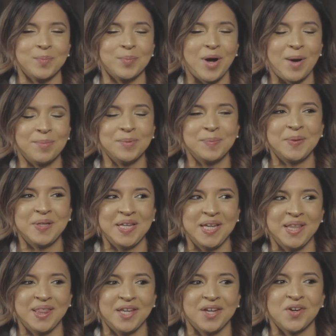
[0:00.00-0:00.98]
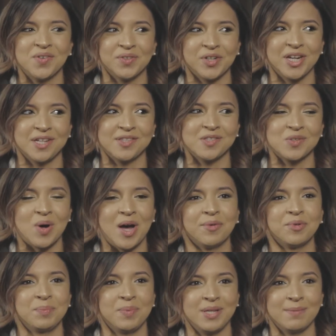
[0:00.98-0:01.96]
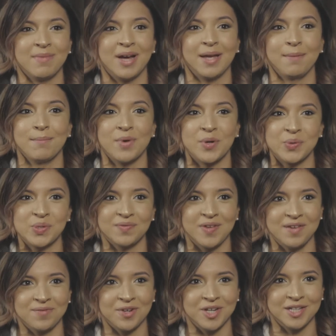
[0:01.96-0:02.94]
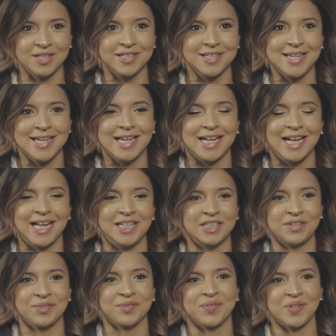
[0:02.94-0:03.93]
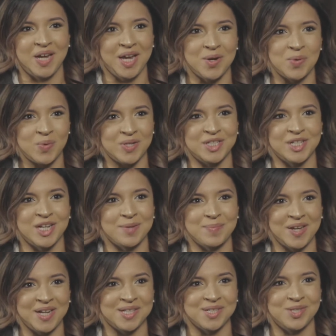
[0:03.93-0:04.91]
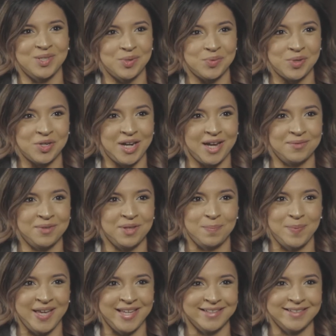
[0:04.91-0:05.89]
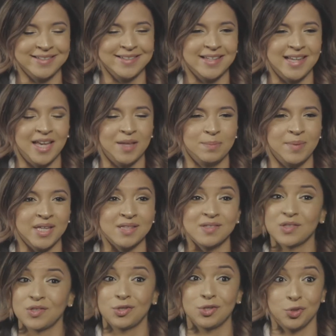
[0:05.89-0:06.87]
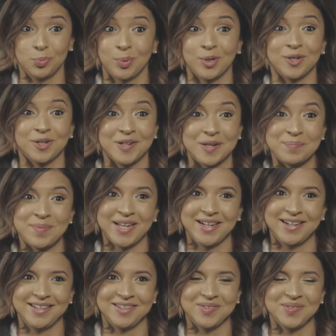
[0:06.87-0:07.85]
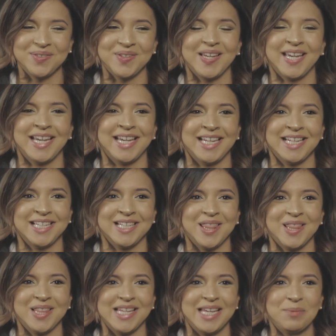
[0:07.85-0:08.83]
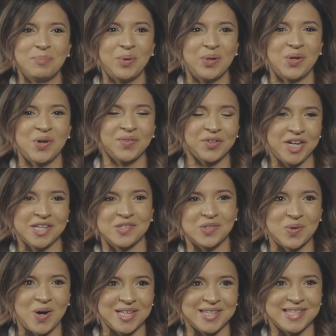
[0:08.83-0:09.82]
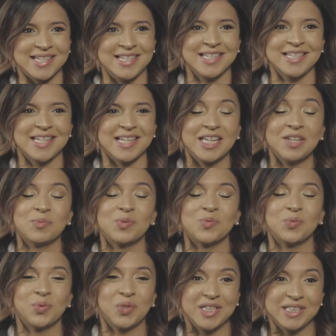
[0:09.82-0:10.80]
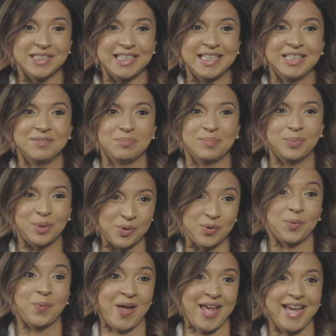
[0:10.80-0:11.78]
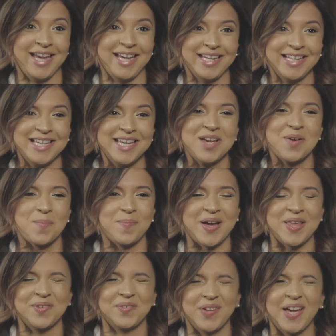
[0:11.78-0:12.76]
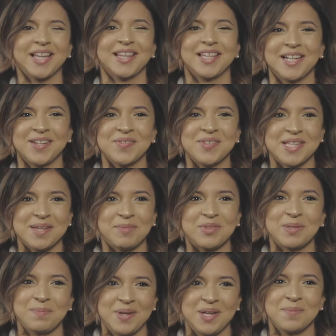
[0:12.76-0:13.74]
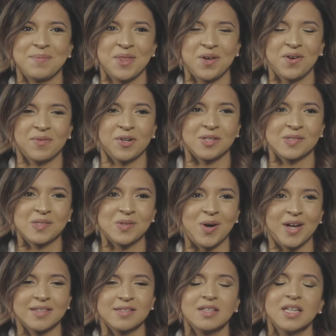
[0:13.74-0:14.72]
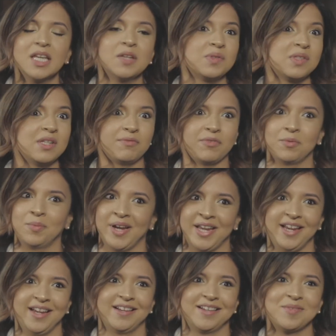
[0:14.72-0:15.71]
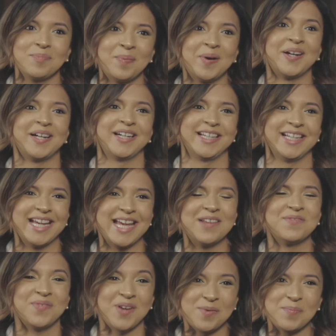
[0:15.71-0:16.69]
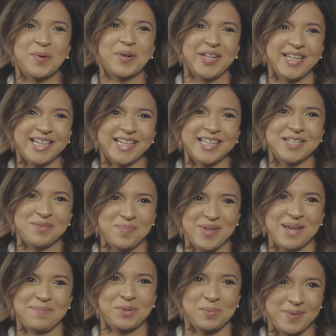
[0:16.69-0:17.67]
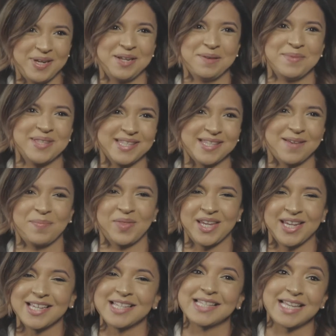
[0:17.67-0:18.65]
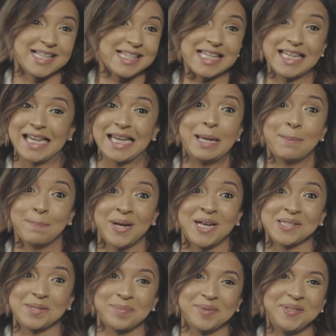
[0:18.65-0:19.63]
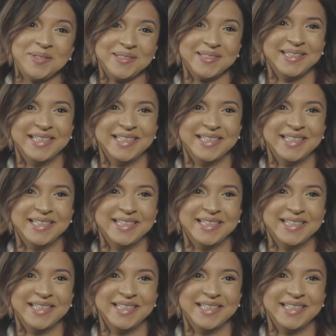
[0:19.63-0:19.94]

Probably the overhead squat would be my most favorite. I'll never forget one time I got to do a workout with Ben, and Ben's super competitive, and he put overhead squats in it, and he was really blown away by the fact that I was able to beat him in the overhead squats. It was different weight, but it felt pretty good to be able to beat him in something, because that's like impossible.